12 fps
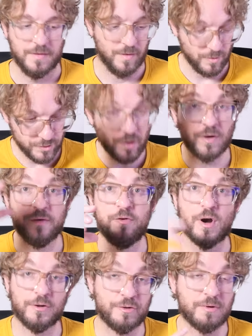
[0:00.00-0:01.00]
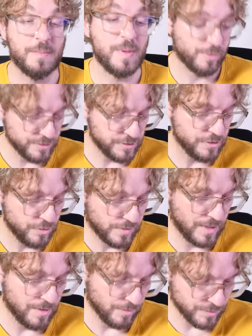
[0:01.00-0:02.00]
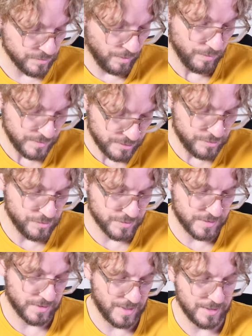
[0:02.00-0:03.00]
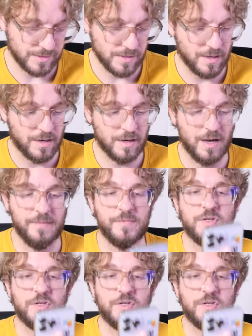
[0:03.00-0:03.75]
Also, if you are on the pin position, you can also always use the night AR and